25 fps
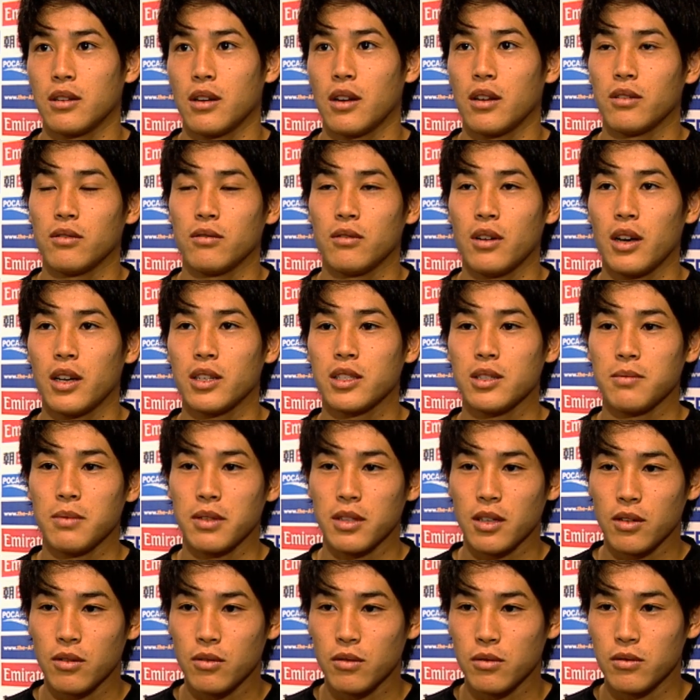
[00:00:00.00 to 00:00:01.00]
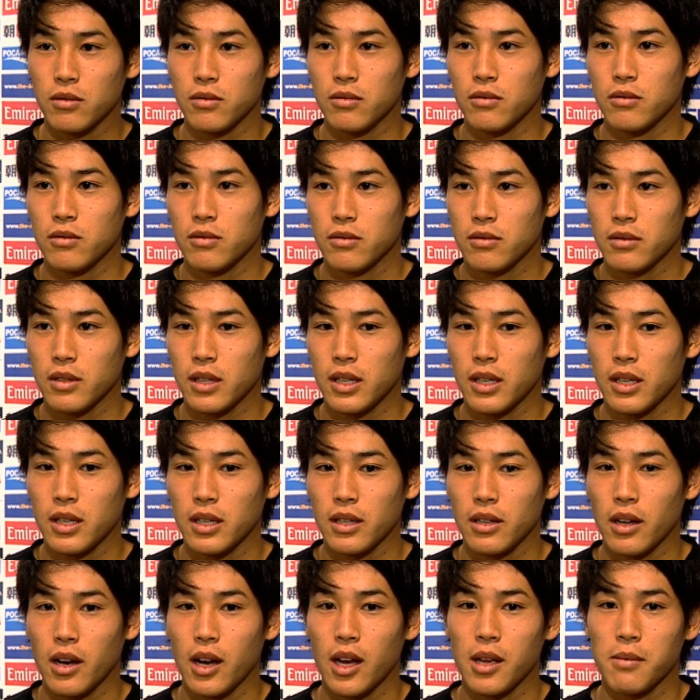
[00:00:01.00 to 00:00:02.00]
The other thing I remember vividly
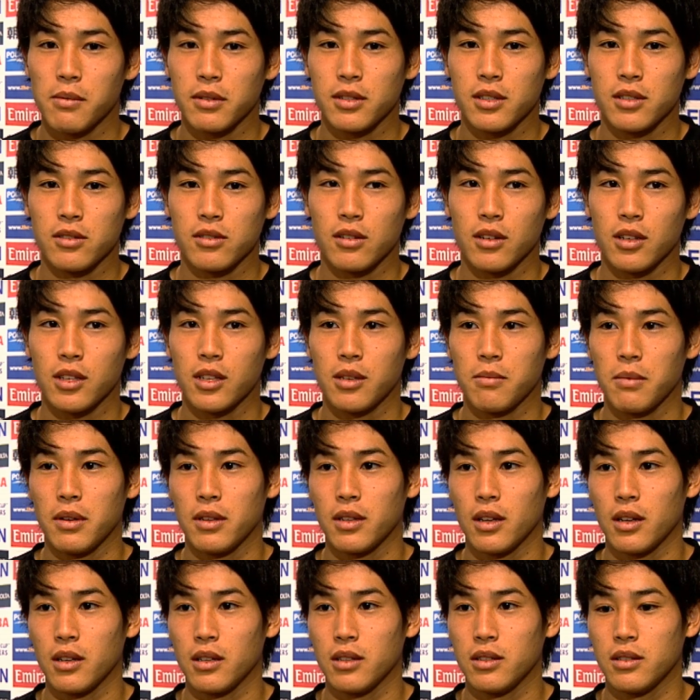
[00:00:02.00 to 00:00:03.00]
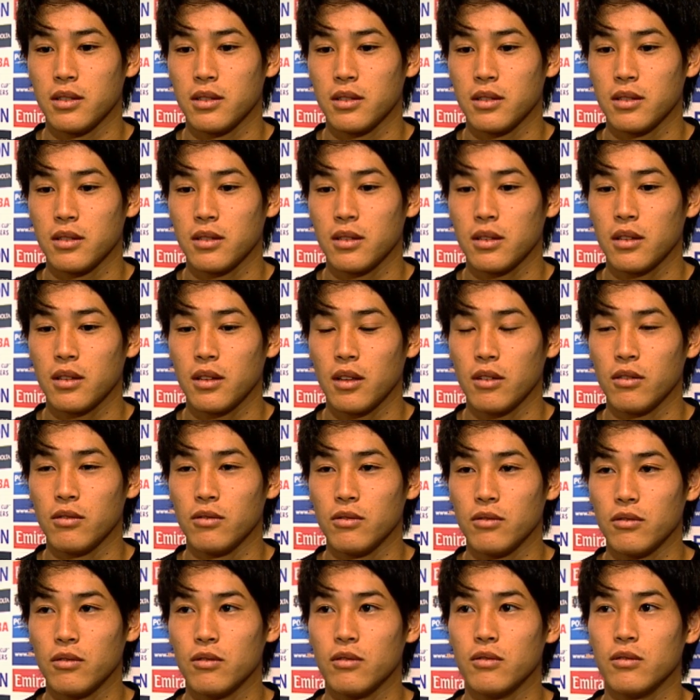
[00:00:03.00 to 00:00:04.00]
is when Nakayama scored Japan's
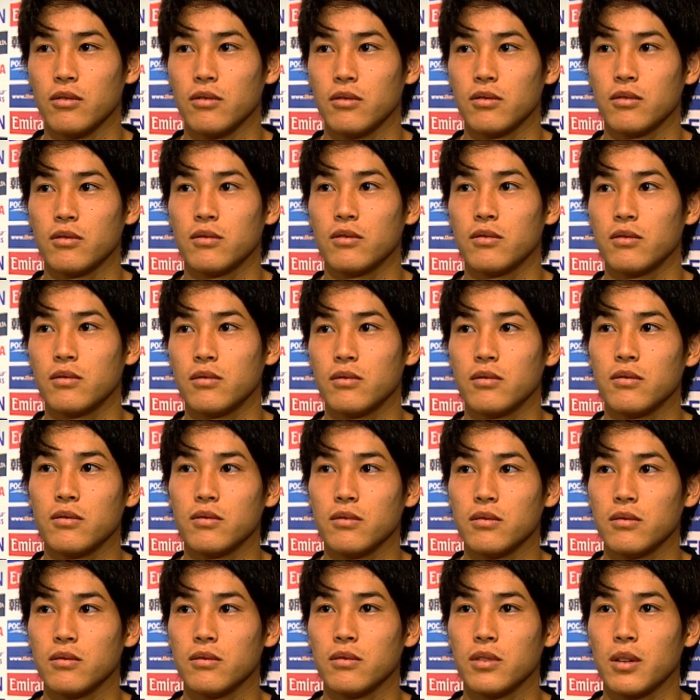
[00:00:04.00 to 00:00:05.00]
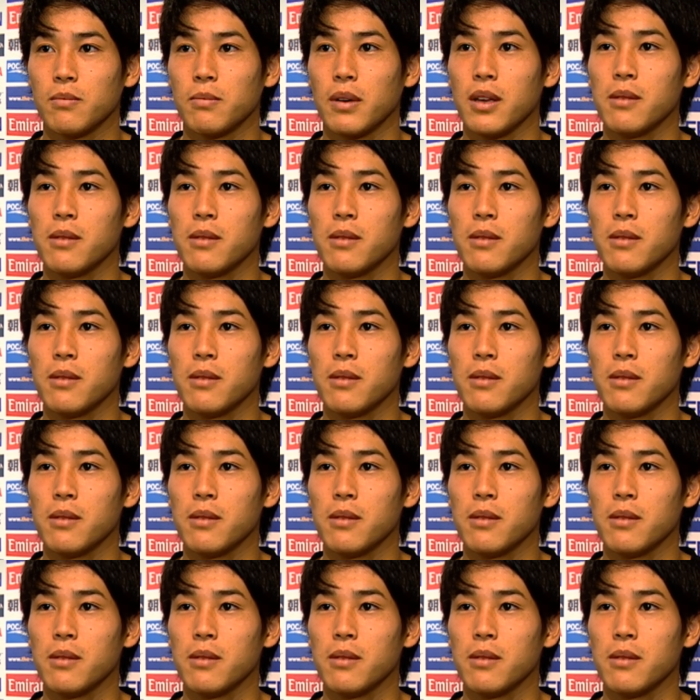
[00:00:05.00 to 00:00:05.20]
first World Cup goal.